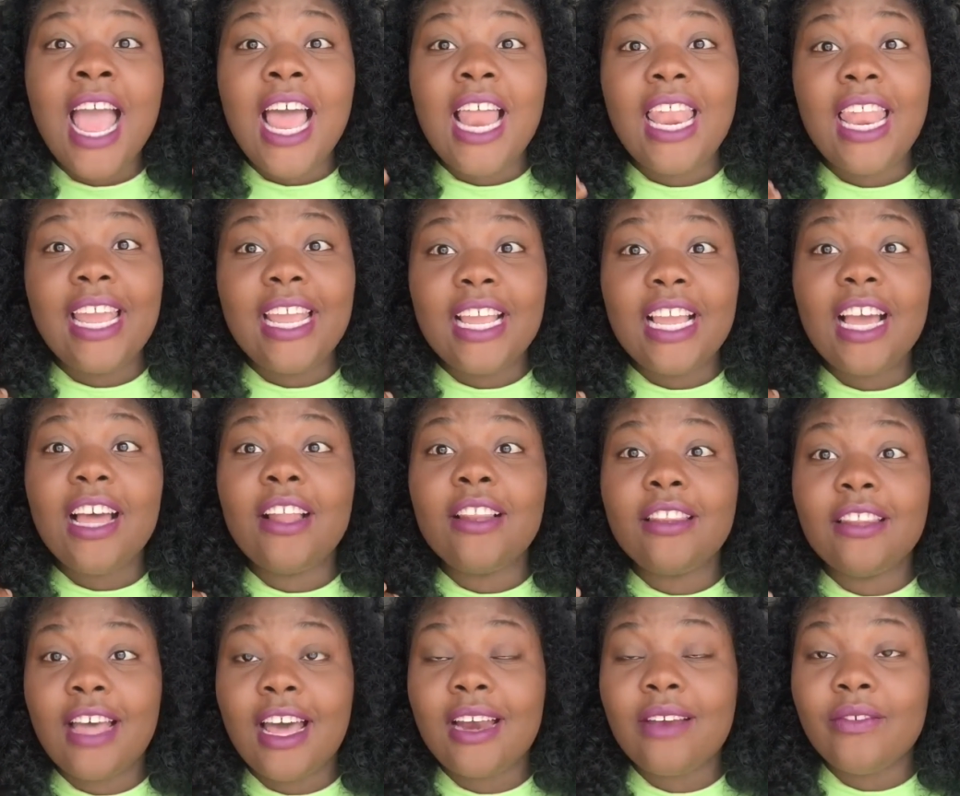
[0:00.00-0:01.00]
like a
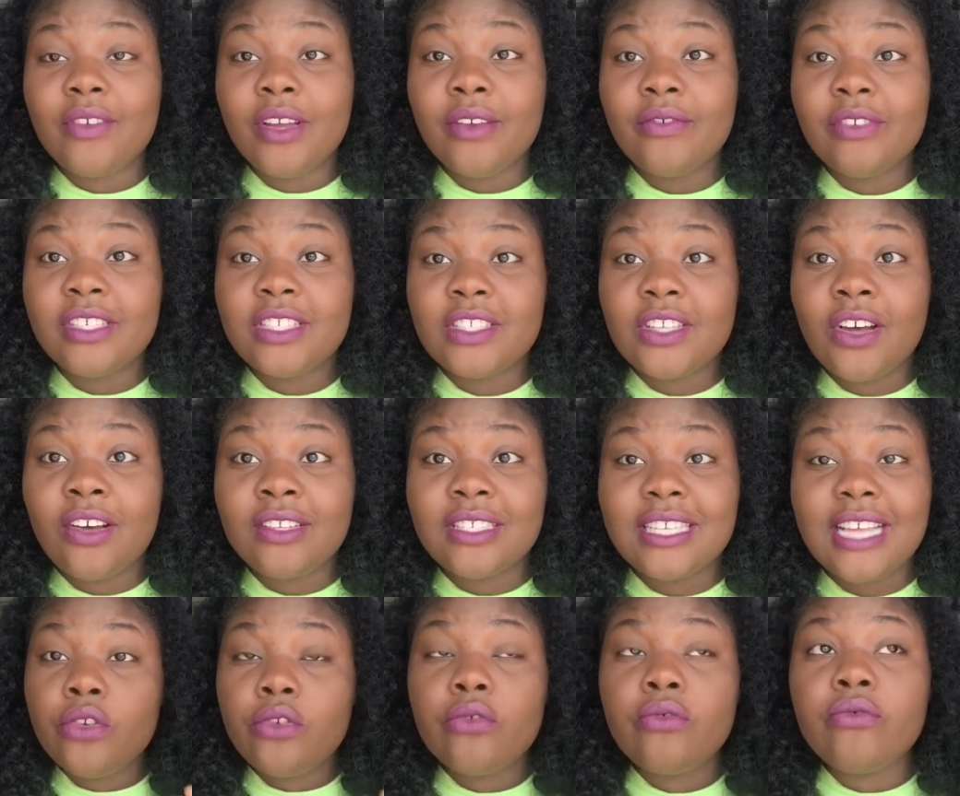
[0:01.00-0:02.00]
lot of good
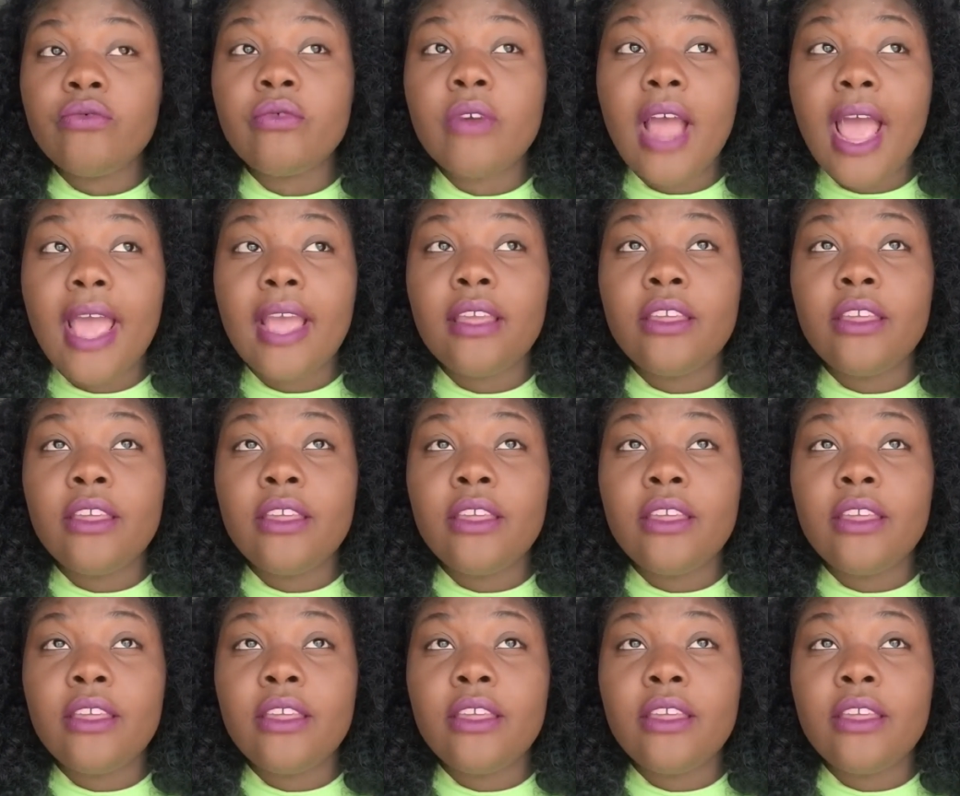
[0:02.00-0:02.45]
results you don't